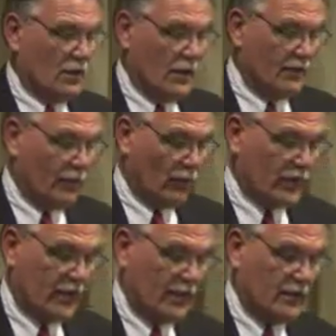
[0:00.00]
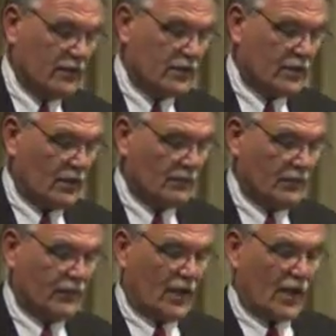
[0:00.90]
in 14 instead of a
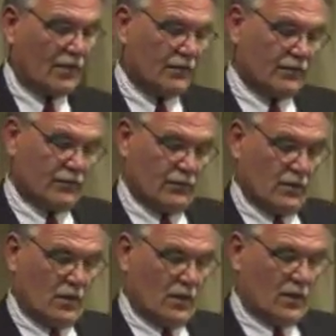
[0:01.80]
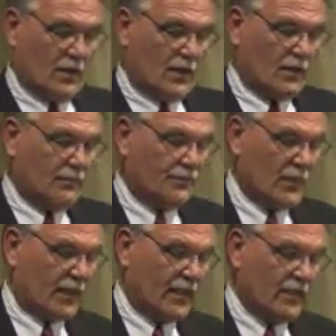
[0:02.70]
five.
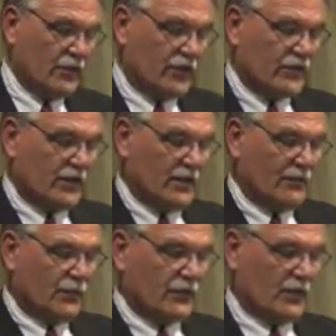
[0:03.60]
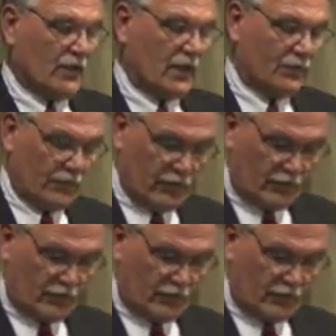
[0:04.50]
Again, you can see the difference on the left of the